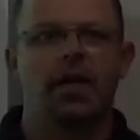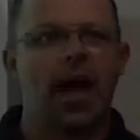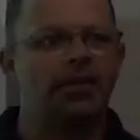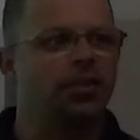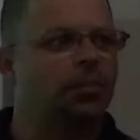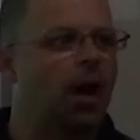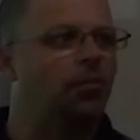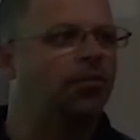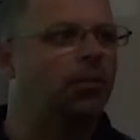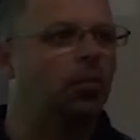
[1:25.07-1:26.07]
As the
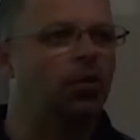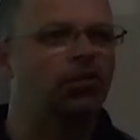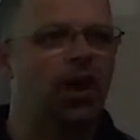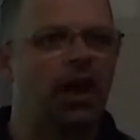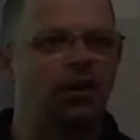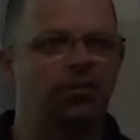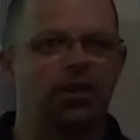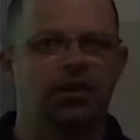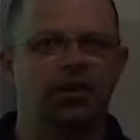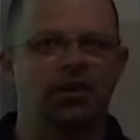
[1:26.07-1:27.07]
problems get more
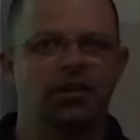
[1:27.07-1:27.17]
challenging,